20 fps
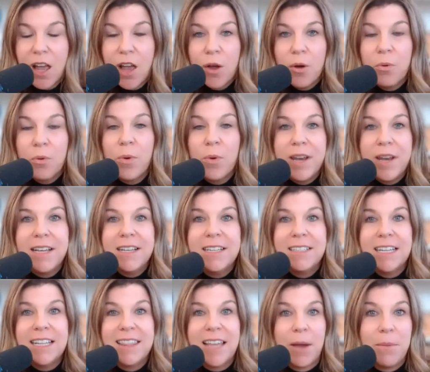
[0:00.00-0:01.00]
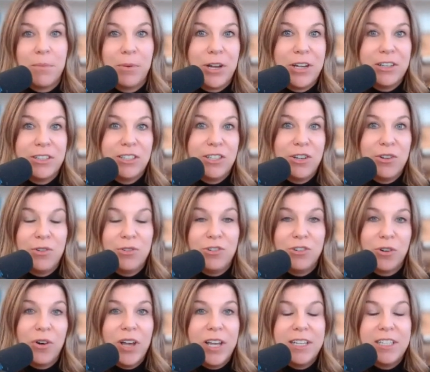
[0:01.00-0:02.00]
What is it that brings you
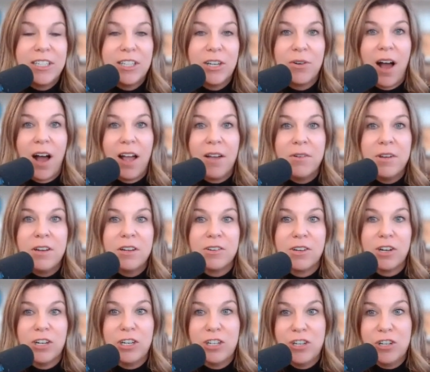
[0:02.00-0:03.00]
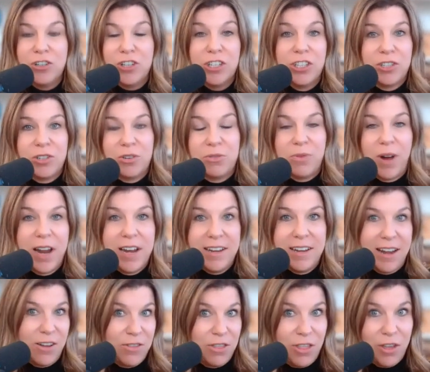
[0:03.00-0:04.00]
joy? So I would encourage you just to write
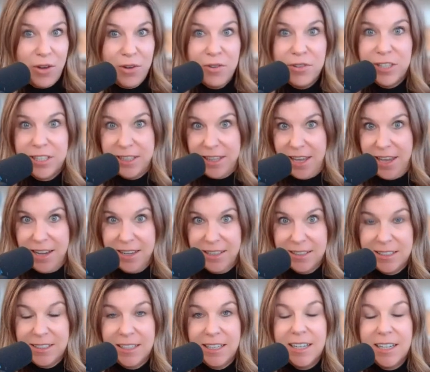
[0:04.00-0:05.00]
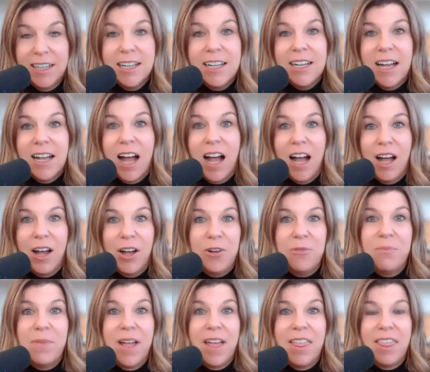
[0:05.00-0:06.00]
down those things.
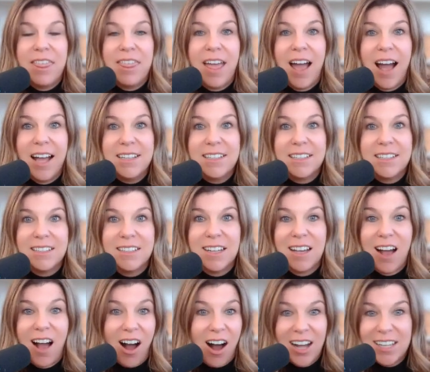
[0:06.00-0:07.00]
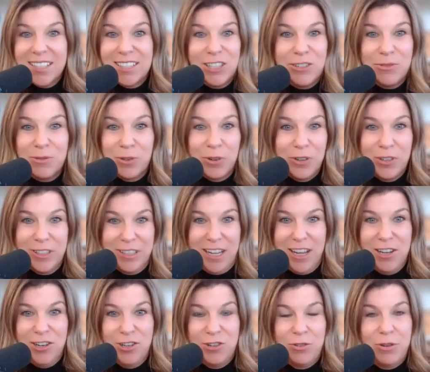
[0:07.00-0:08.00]
That's awesome goals
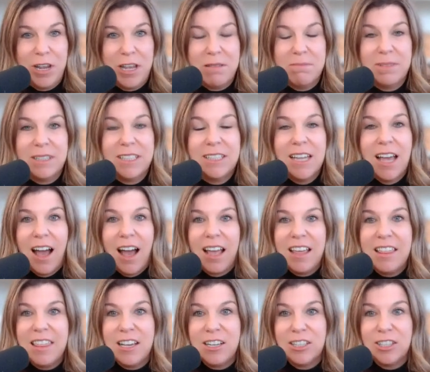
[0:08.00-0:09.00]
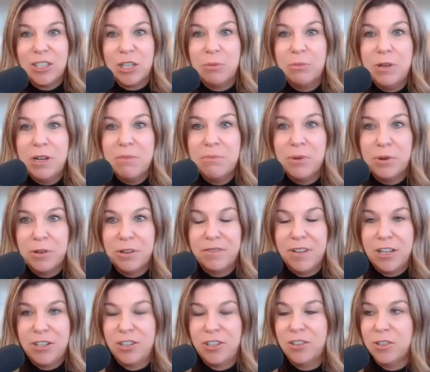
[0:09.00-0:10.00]
and dreams. I think so many
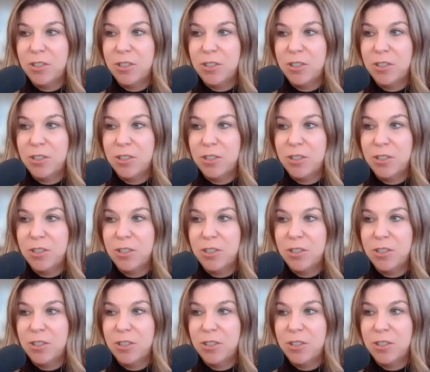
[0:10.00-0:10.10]
motivational